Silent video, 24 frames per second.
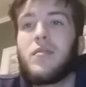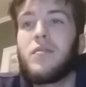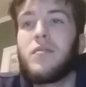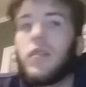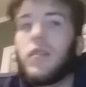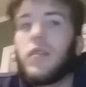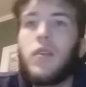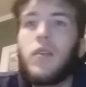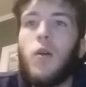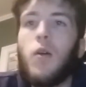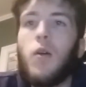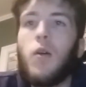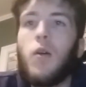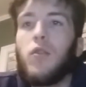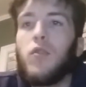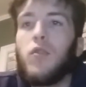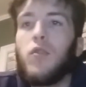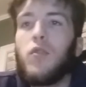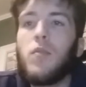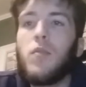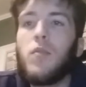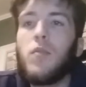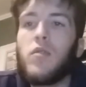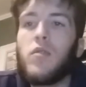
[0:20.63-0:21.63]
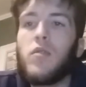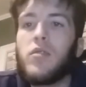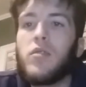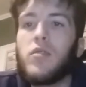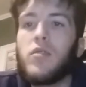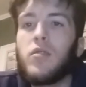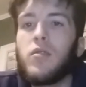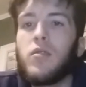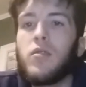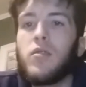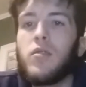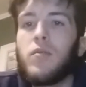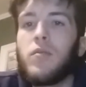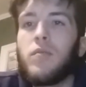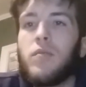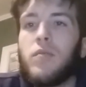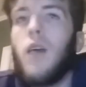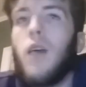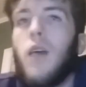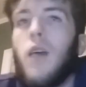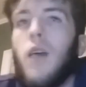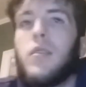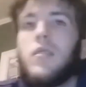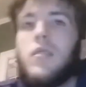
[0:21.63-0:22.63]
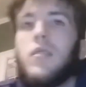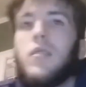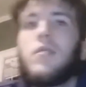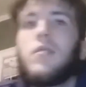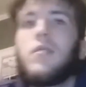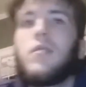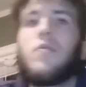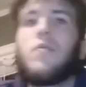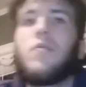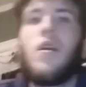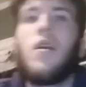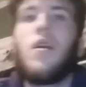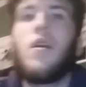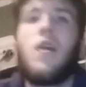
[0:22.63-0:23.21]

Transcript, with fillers: Just going through the motions. Oh, this is the